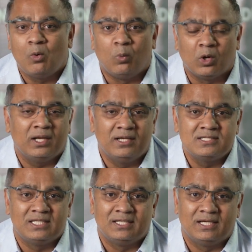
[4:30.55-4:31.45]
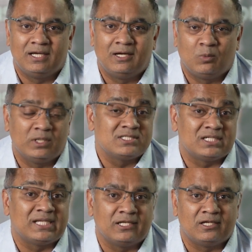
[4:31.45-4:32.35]
what is
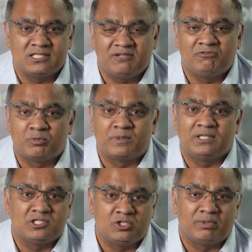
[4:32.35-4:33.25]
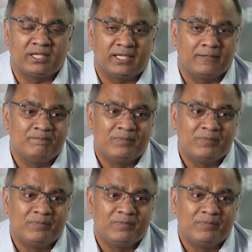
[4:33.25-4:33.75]
the technology footprint that you're bringing.